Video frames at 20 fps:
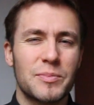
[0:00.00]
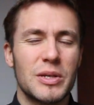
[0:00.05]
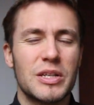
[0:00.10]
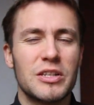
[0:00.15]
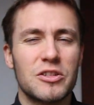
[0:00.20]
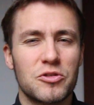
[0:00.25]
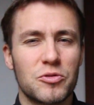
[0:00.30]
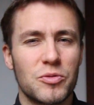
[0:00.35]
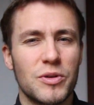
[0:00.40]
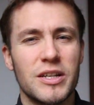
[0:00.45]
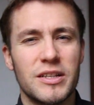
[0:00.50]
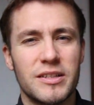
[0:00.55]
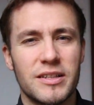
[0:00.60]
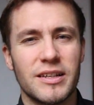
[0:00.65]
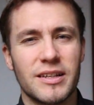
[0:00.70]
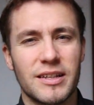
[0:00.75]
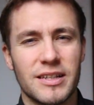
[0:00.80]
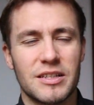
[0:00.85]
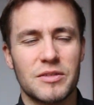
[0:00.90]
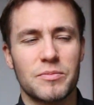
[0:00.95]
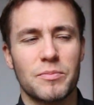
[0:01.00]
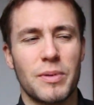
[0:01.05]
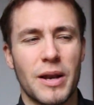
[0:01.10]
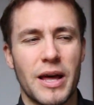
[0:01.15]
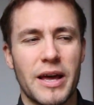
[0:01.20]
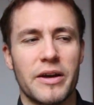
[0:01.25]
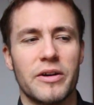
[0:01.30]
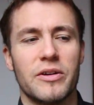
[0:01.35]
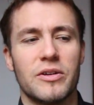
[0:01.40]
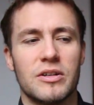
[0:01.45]
been treating his
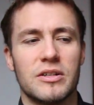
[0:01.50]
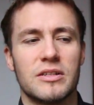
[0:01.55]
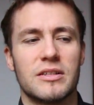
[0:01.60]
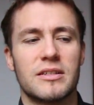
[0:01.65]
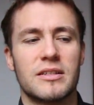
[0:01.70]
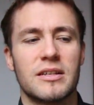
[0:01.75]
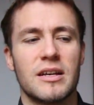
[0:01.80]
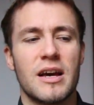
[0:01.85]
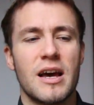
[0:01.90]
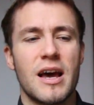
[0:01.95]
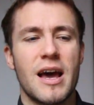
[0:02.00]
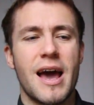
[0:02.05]
players